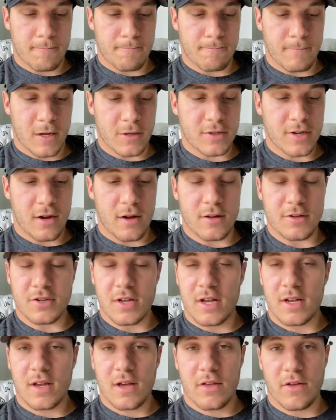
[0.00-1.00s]
I challenge
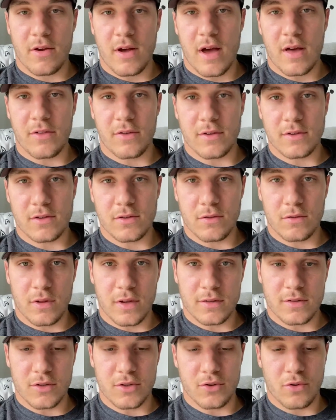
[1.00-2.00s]
any other athletes who'd
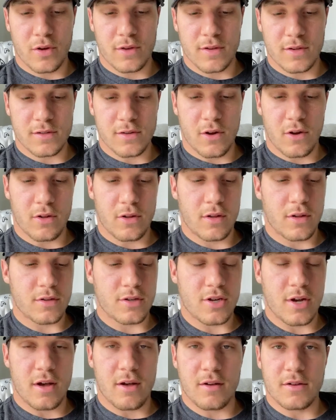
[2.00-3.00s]
like to join this all-in
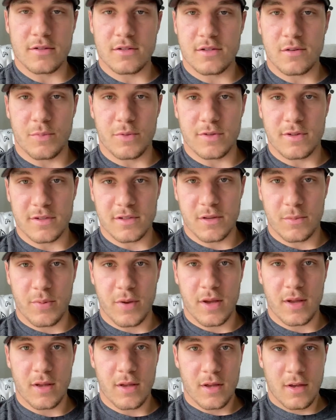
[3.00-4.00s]
challenge to
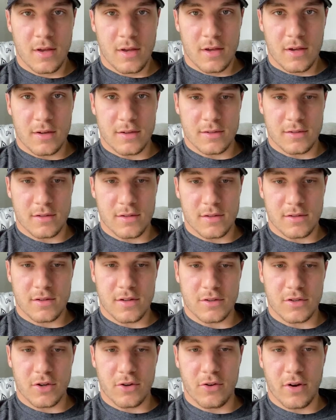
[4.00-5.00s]
participate, because this is
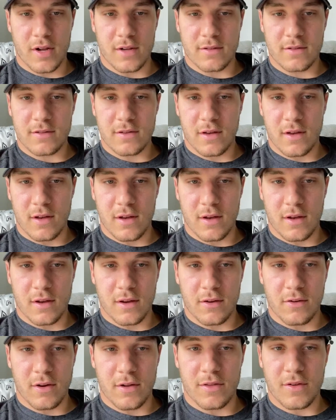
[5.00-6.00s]
such a great
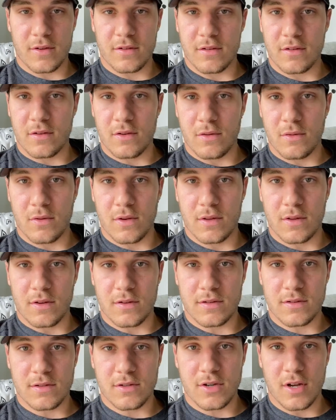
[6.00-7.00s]
thing to do in
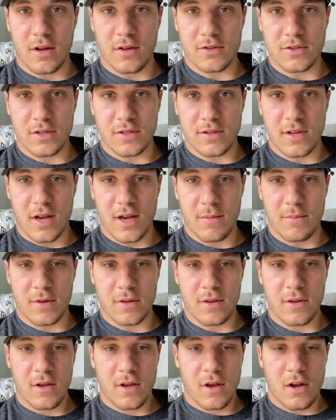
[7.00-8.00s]
this challenging time
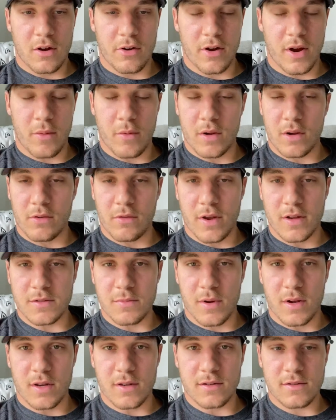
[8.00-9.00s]
and a great way to
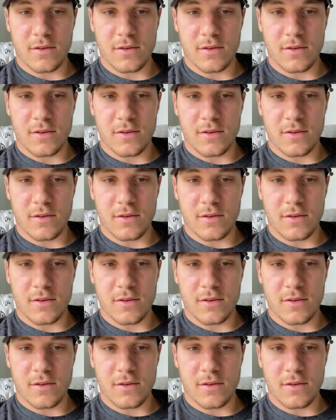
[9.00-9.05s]
raise money.